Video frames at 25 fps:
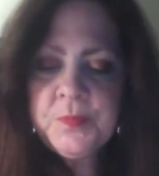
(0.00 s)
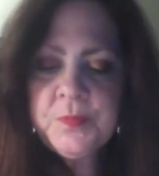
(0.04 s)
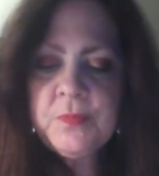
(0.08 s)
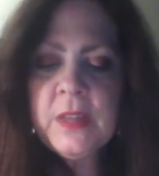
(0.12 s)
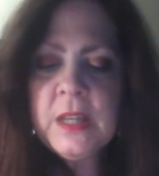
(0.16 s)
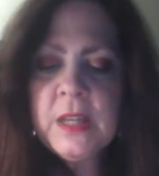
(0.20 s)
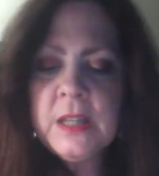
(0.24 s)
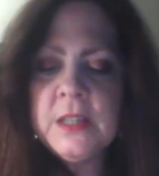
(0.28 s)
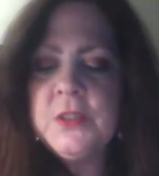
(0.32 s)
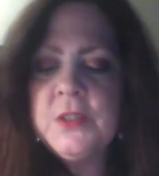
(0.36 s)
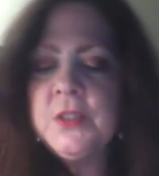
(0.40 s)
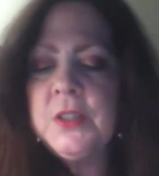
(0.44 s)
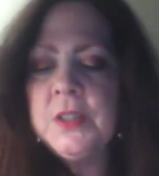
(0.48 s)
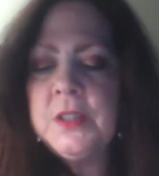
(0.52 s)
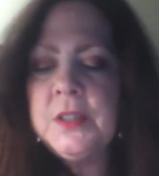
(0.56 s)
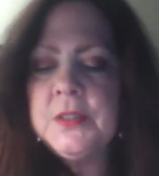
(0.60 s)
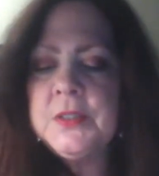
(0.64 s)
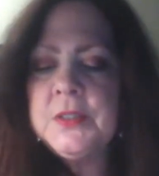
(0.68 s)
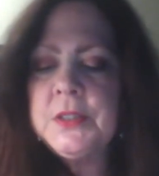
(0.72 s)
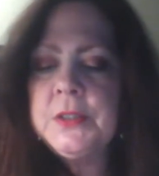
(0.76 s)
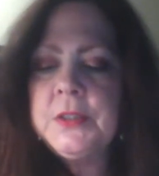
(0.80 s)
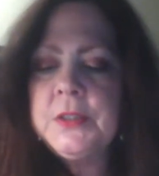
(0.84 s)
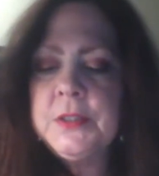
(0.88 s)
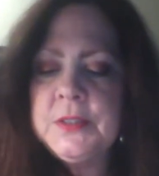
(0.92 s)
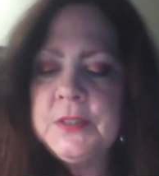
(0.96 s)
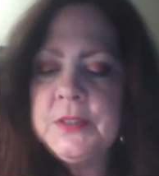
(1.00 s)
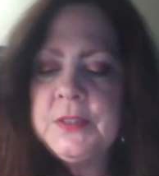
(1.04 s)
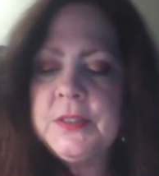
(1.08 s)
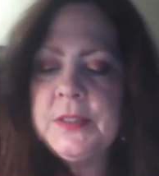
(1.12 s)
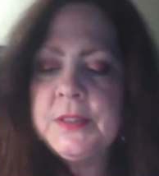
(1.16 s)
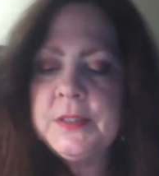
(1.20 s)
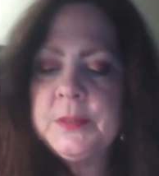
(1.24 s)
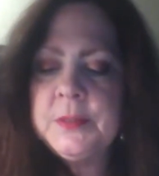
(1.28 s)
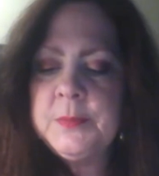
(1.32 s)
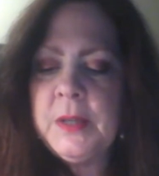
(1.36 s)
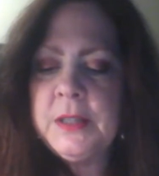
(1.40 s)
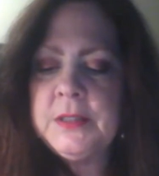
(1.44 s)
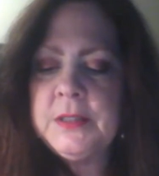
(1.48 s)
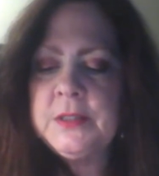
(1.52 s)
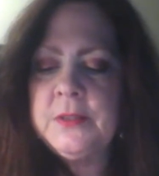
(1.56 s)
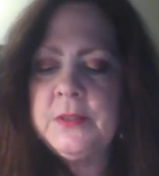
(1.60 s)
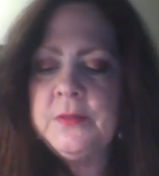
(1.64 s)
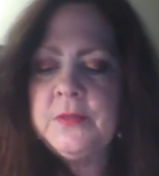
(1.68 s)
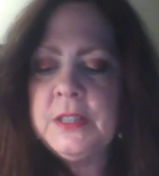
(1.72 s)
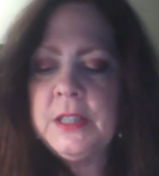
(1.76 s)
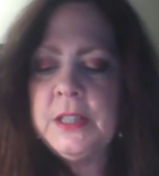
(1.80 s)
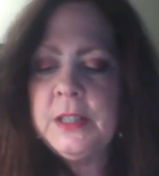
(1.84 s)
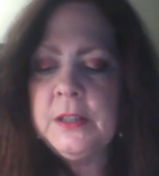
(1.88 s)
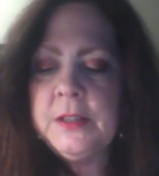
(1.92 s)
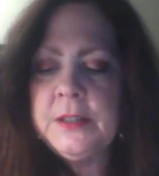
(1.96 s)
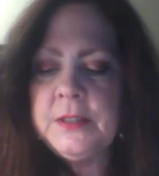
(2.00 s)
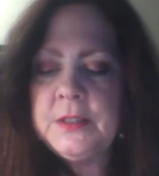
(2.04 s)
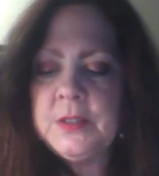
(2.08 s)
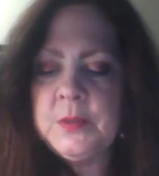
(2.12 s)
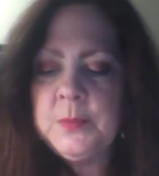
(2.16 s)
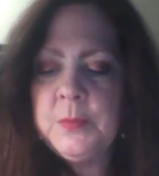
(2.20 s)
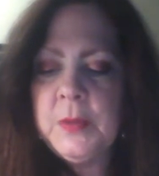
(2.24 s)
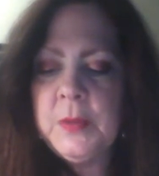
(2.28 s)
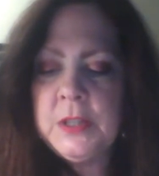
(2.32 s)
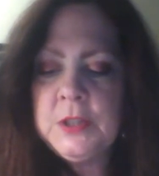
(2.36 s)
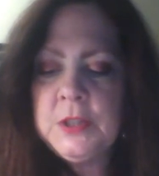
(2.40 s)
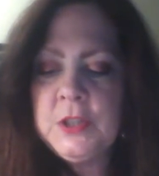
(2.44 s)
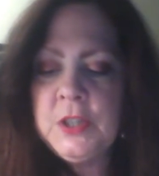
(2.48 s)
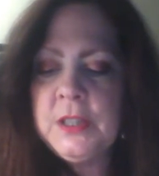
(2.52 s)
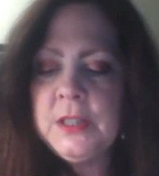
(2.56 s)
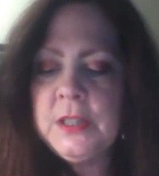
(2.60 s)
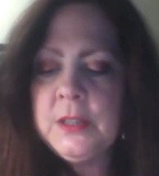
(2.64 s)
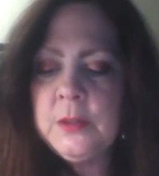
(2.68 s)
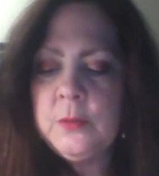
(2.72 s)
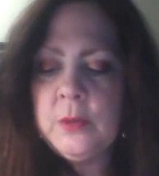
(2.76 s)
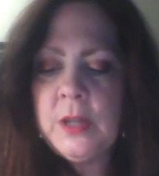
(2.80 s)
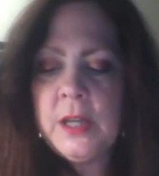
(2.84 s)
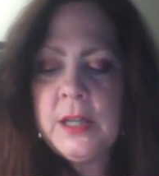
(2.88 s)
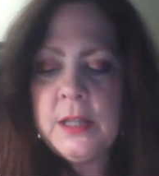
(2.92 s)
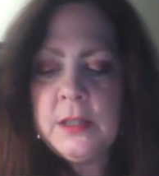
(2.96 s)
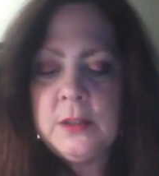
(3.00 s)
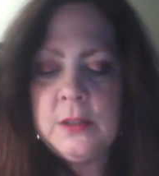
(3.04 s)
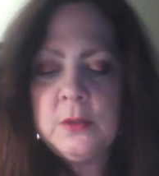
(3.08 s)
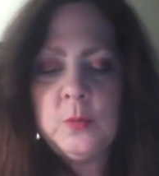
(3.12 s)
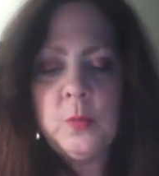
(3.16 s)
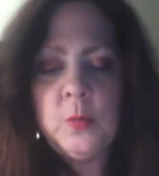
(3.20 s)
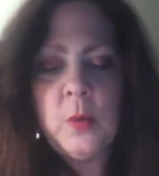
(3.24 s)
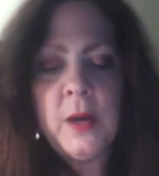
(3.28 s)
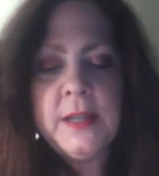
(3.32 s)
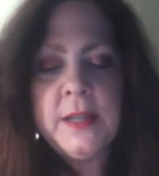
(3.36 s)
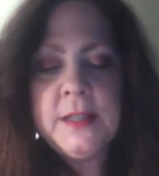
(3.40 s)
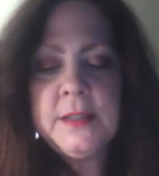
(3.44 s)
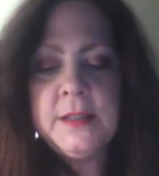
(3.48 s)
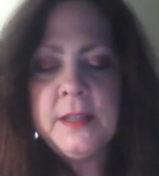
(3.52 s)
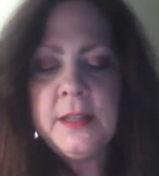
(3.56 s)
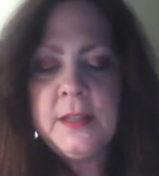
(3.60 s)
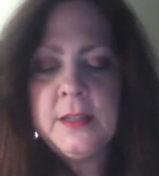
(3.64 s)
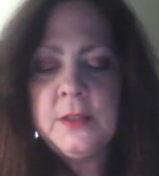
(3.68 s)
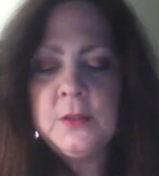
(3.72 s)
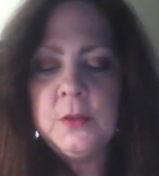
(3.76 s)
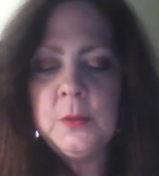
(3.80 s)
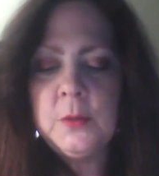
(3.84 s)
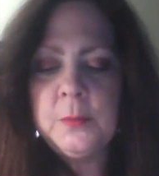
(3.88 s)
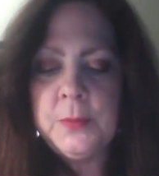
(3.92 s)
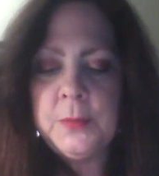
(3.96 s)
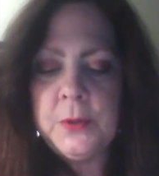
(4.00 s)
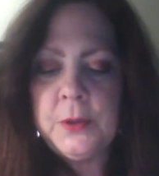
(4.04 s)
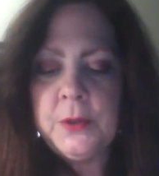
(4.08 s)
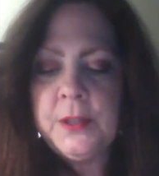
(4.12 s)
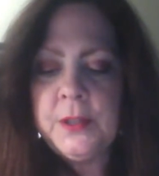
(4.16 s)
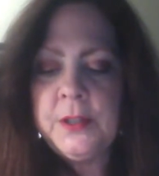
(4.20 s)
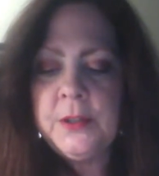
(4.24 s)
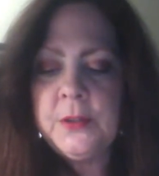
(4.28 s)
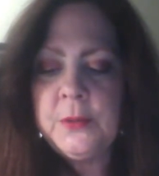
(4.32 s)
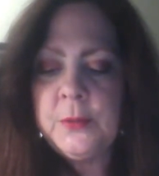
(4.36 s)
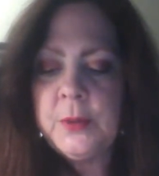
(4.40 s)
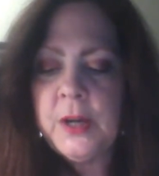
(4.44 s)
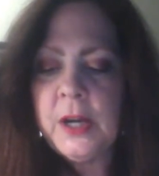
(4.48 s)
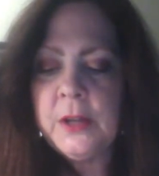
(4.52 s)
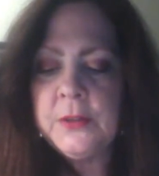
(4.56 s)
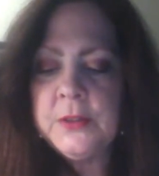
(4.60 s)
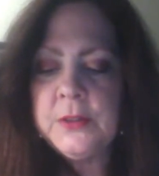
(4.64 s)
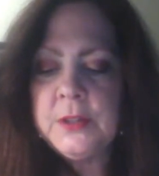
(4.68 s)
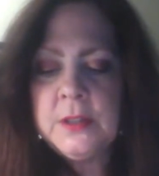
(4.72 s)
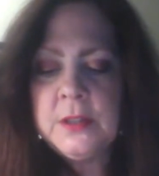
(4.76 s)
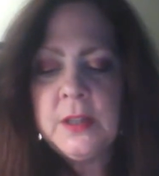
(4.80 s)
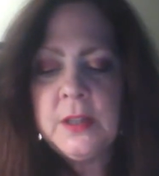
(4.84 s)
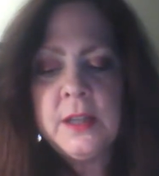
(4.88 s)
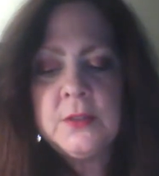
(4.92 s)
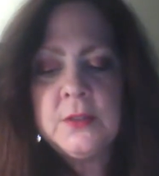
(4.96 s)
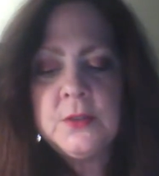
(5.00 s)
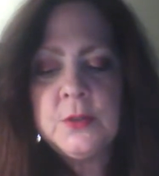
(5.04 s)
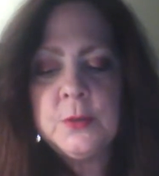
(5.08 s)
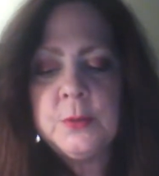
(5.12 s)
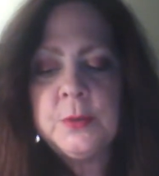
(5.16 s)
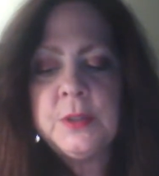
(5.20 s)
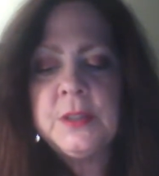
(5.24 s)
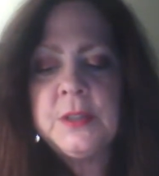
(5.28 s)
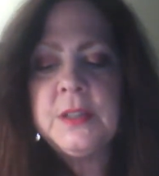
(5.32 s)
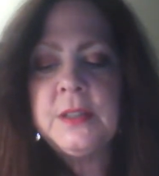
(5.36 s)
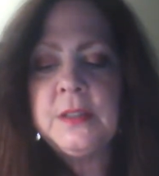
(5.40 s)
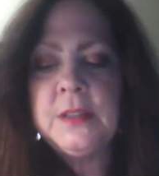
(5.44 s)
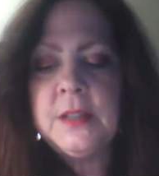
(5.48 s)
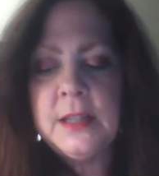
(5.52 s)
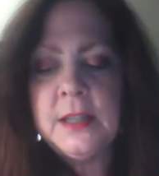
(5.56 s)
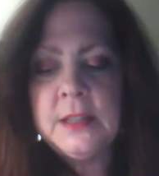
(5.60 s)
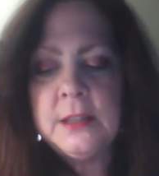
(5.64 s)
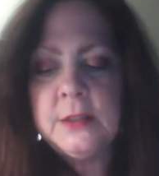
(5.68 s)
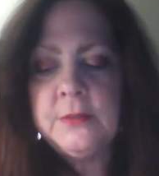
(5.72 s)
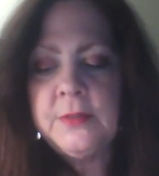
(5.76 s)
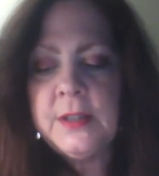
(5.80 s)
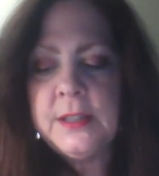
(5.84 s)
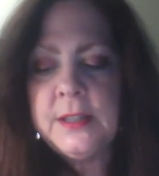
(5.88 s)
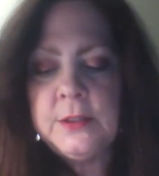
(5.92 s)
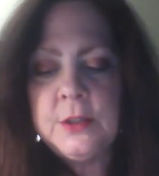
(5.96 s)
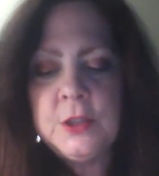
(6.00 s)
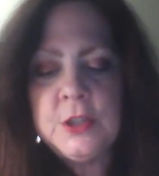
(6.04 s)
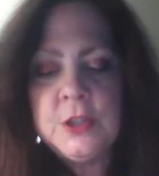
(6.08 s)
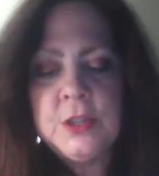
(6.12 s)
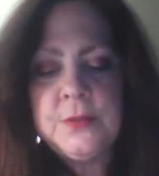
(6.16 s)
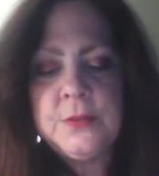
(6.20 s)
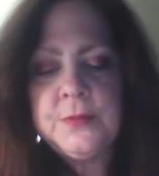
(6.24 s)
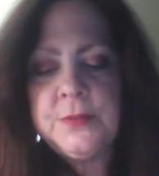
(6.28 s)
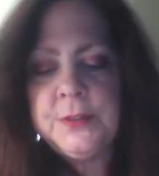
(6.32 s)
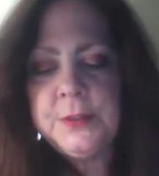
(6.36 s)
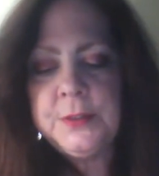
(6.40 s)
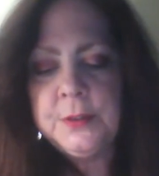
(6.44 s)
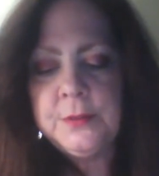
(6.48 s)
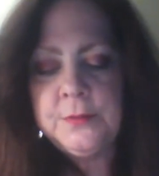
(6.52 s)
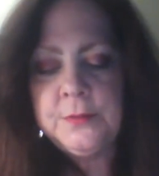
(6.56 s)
It took us a good 6 months of daily smudging and white candle burning throughout the night to rid the negative energy field